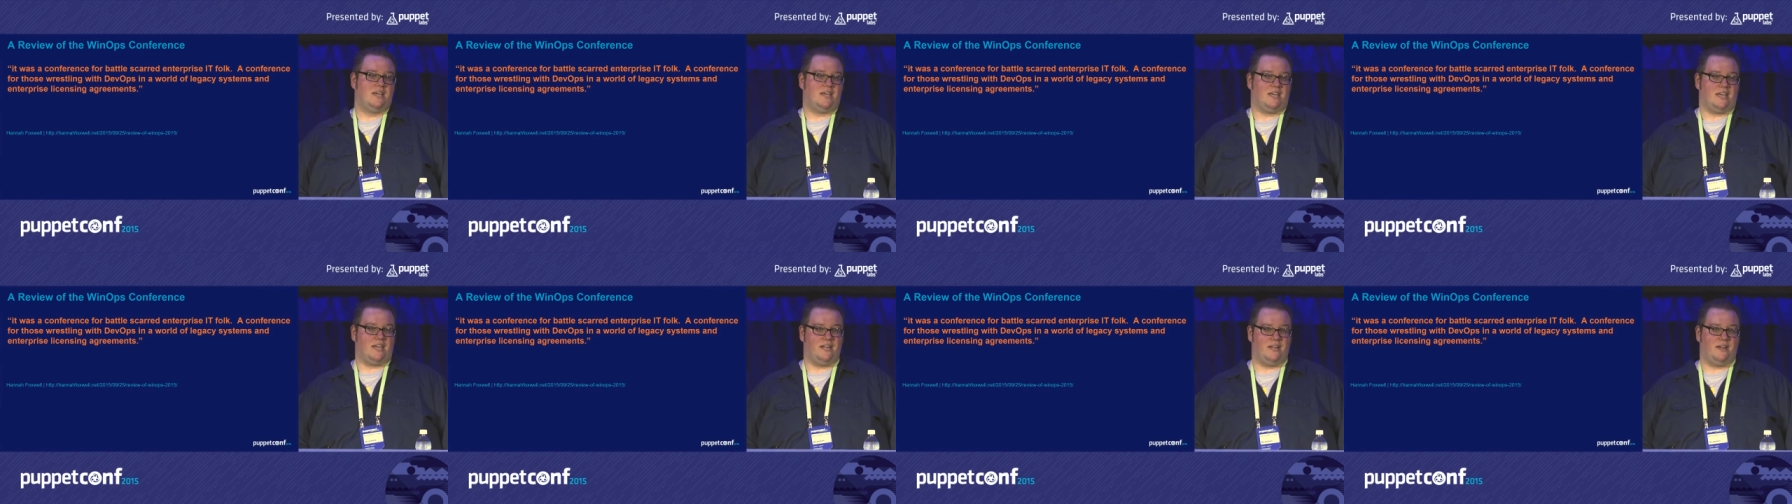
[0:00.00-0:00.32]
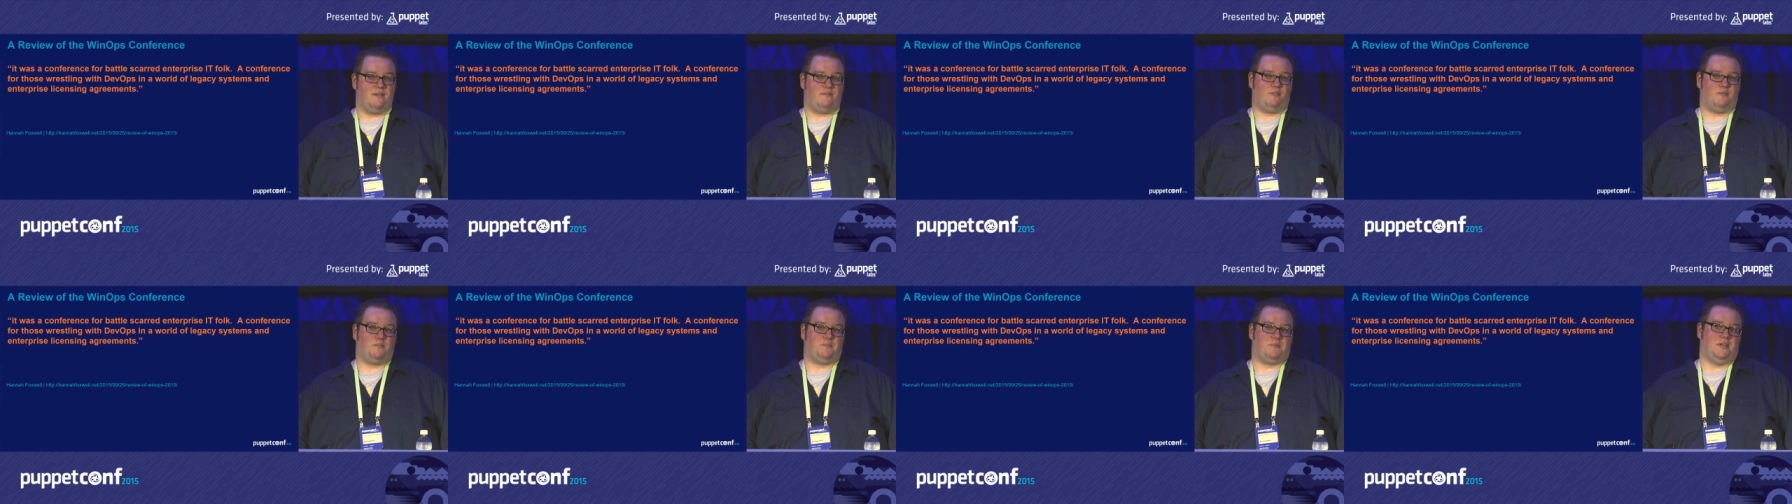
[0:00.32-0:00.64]
in
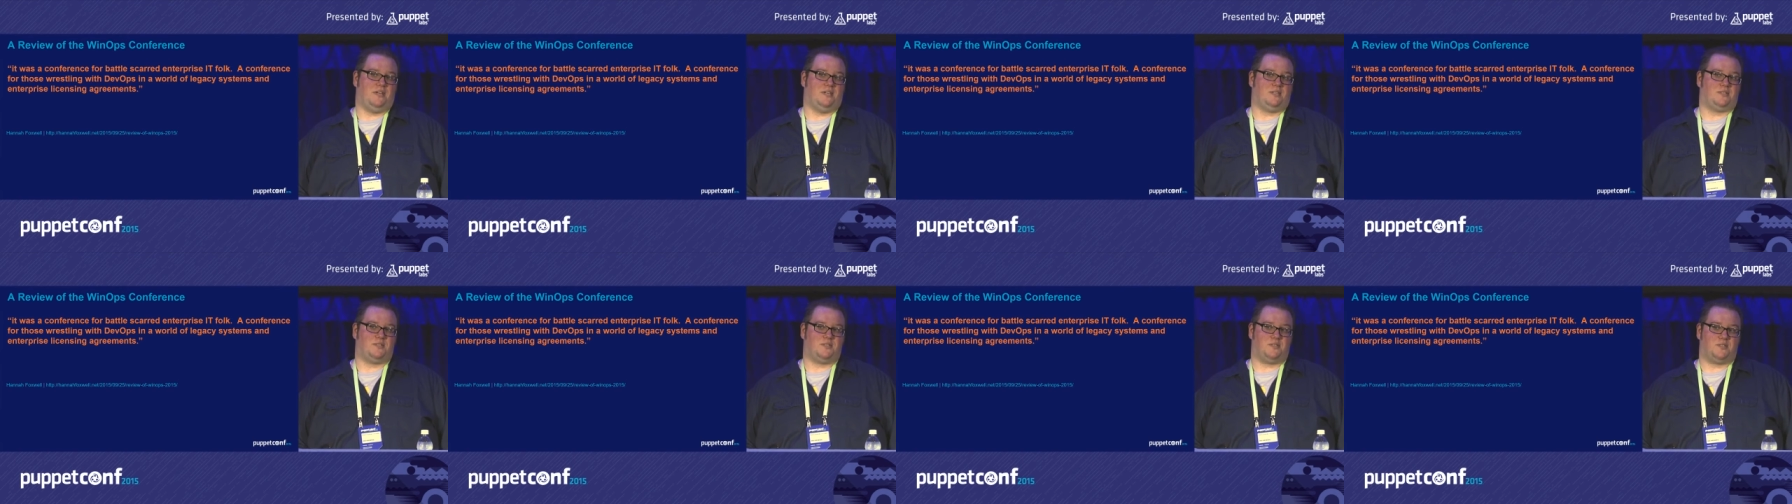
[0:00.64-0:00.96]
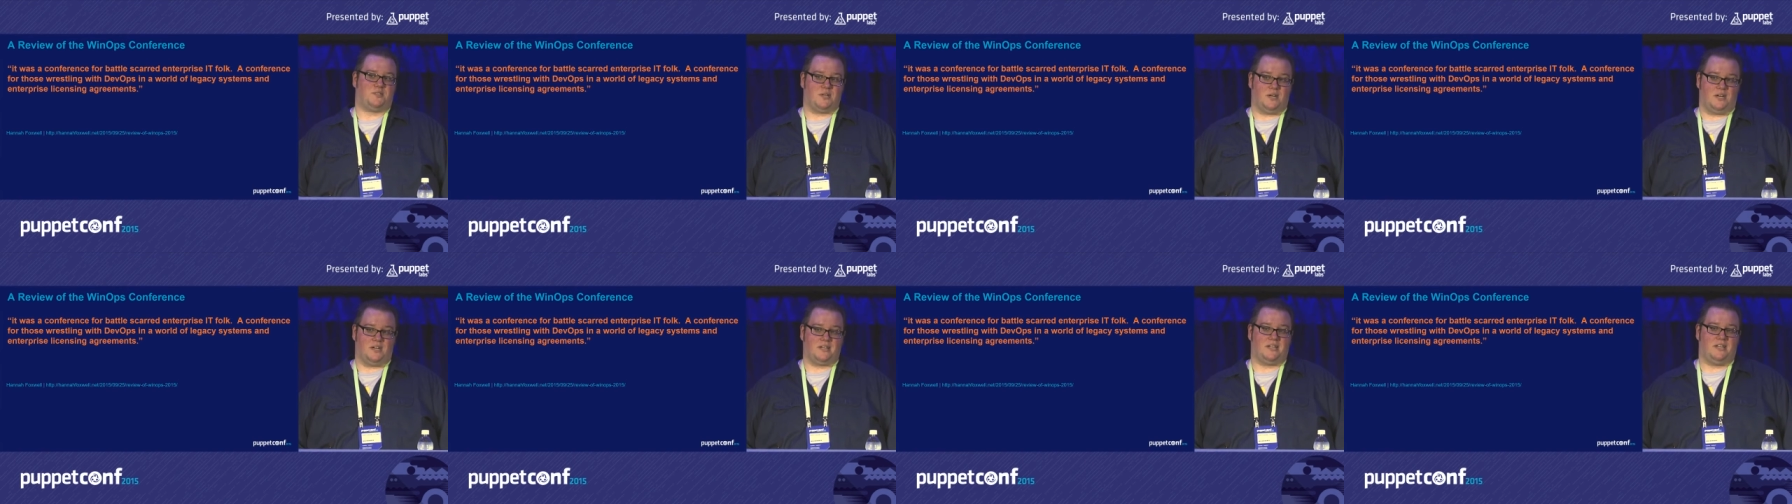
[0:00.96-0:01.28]
different places,
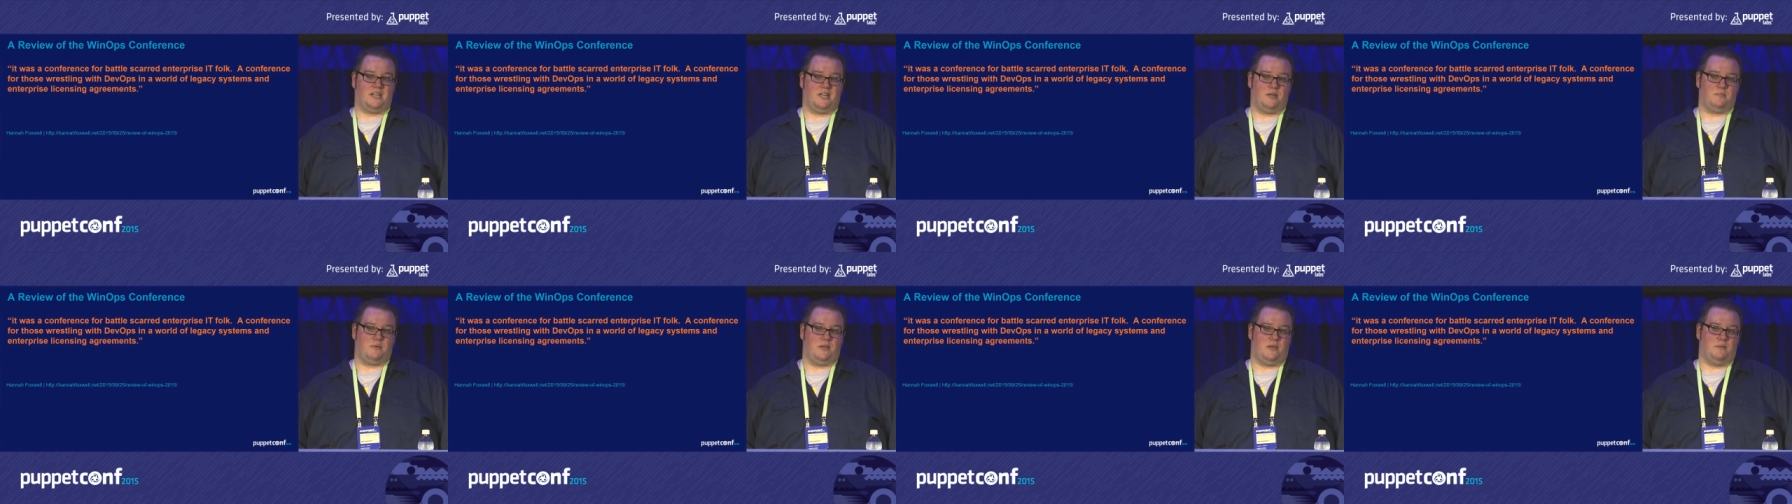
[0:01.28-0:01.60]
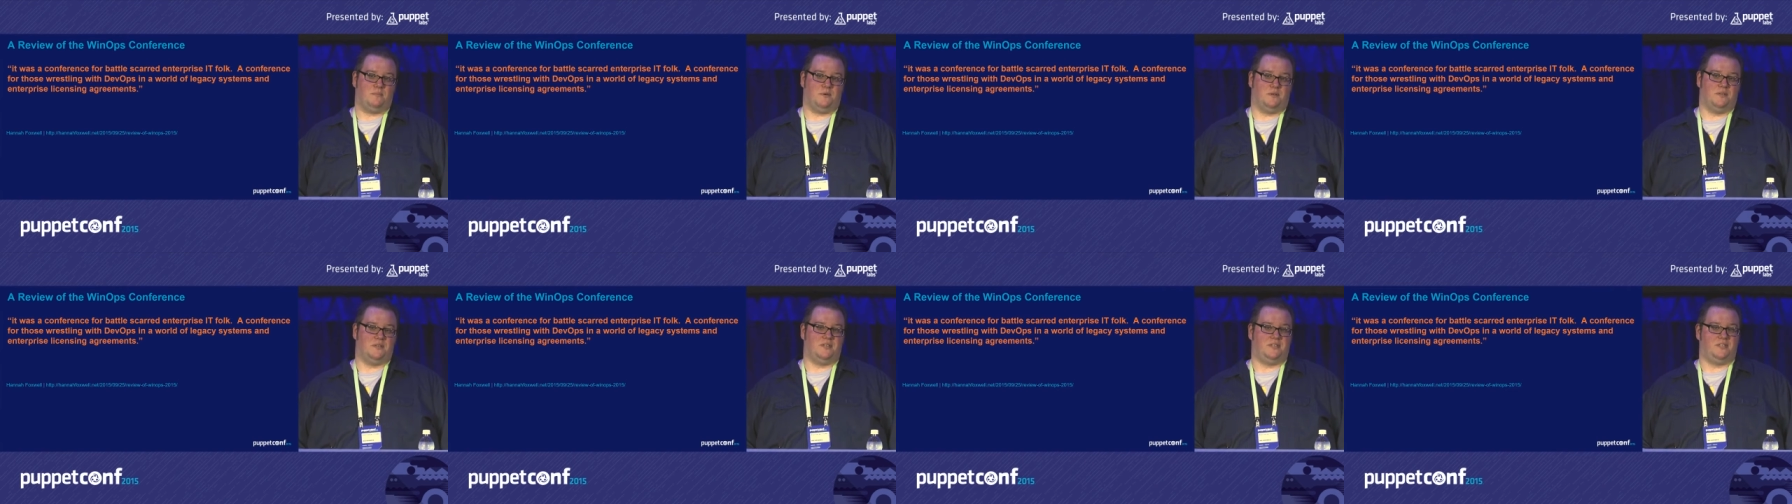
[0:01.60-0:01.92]
talking to
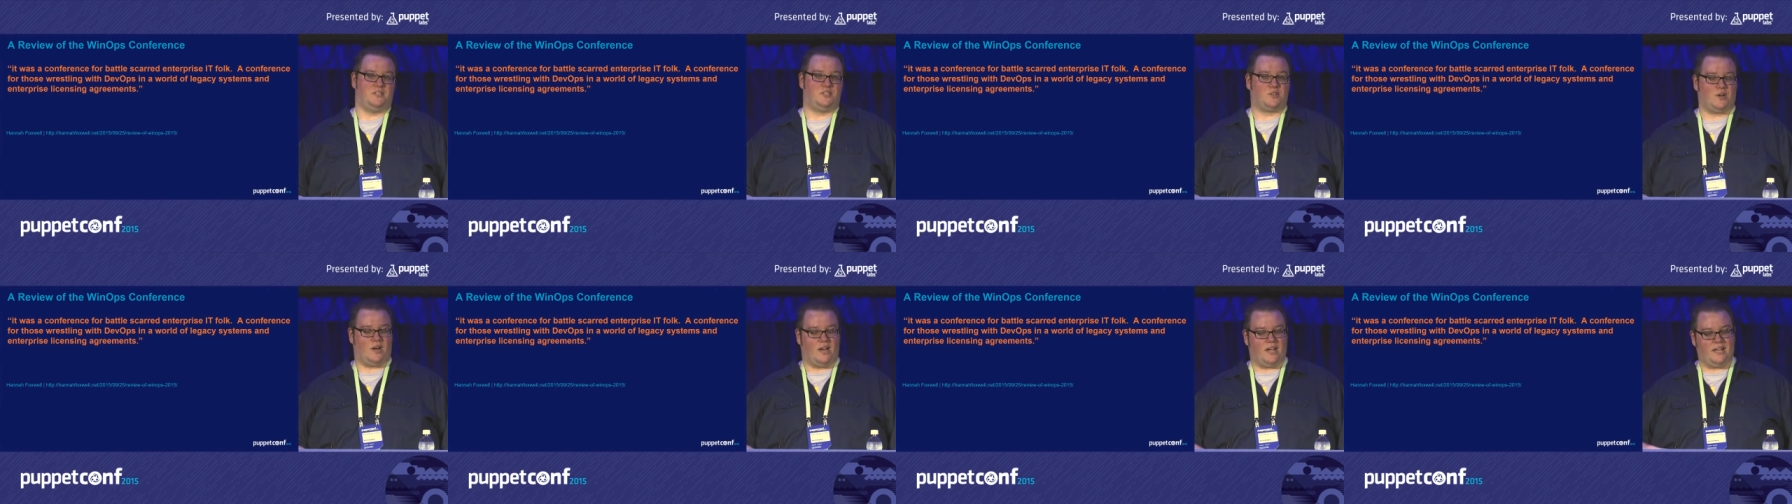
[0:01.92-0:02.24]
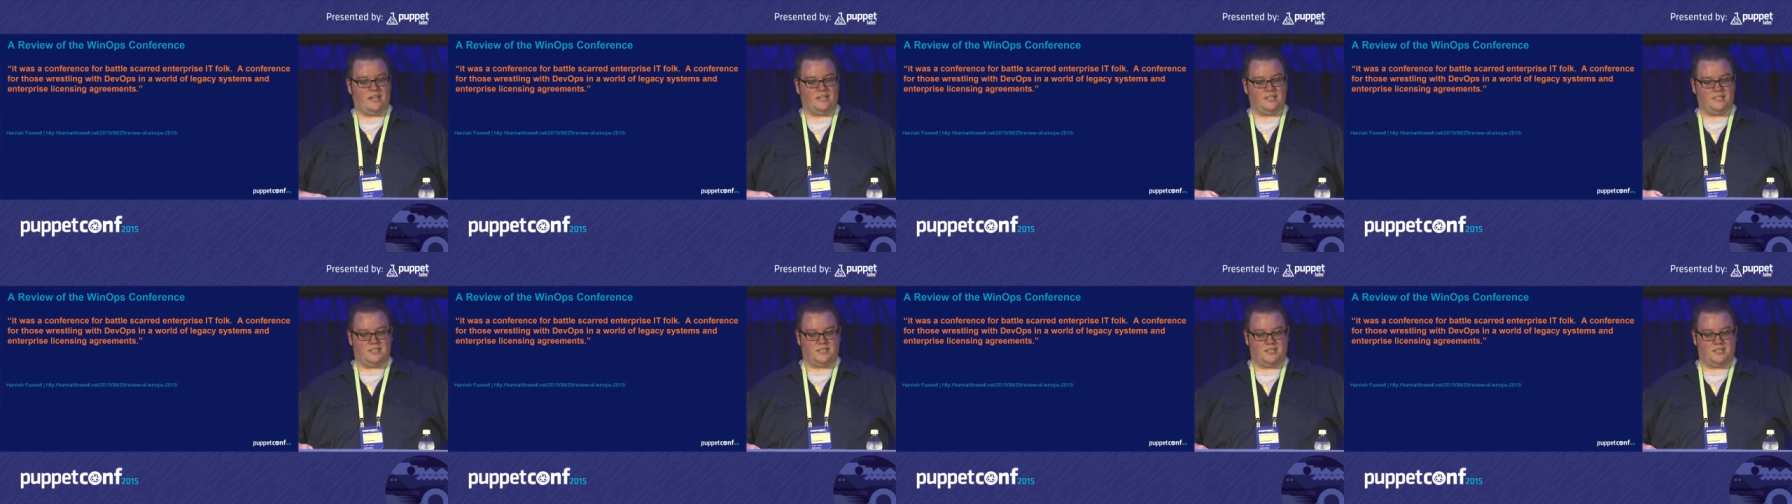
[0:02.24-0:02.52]
people and trying